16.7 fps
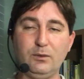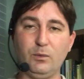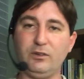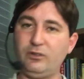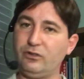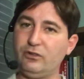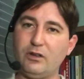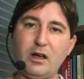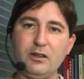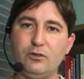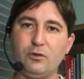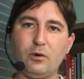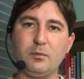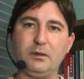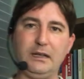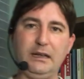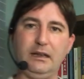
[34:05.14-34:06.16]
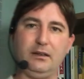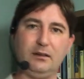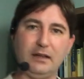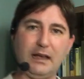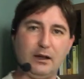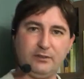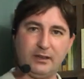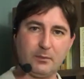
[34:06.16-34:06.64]
which is not
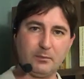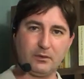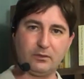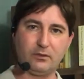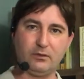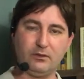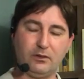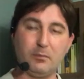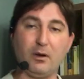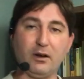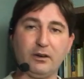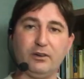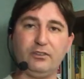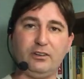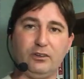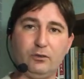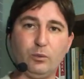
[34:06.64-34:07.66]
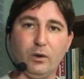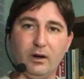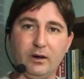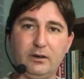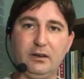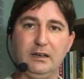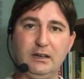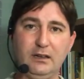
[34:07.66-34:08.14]
normally how dem democracies
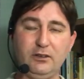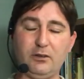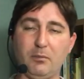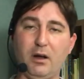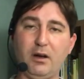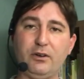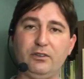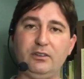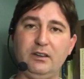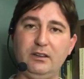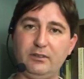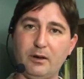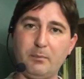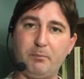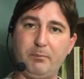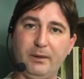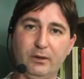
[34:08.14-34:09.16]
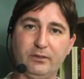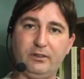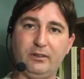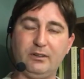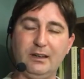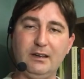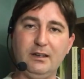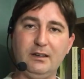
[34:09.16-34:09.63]
work. Democracies are
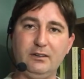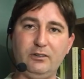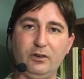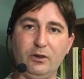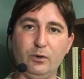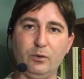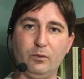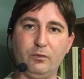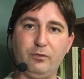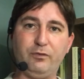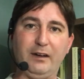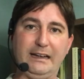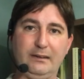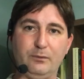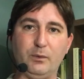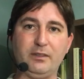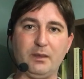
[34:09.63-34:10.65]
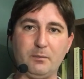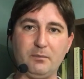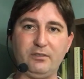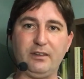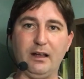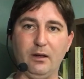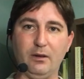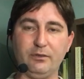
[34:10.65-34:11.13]
built to fight with
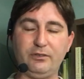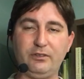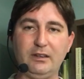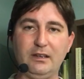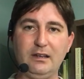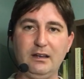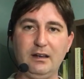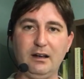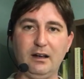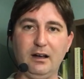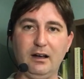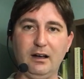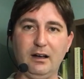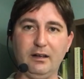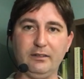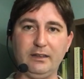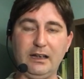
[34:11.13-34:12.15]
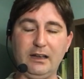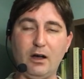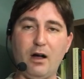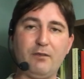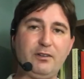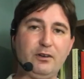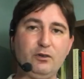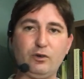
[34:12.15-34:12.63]
themselves. Uh, they
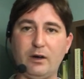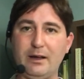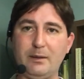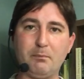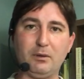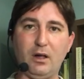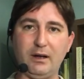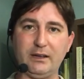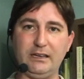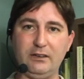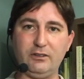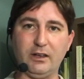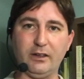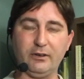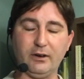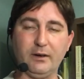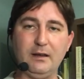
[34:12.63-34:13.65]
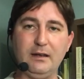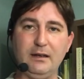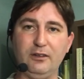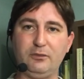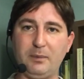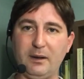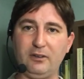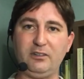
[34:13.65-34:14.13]
often try and block each other,
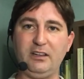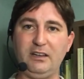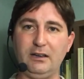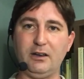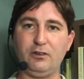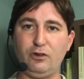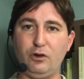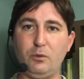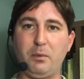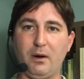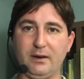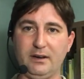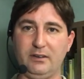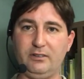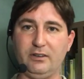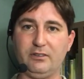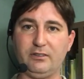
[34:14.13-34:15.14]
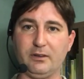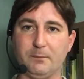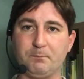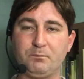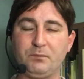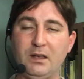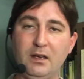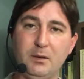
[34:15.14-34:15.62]
especially in a two-party
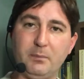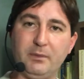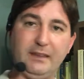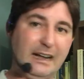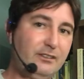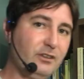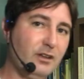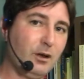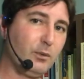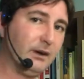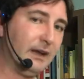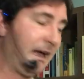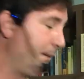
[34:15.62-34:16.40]
system. But that's not what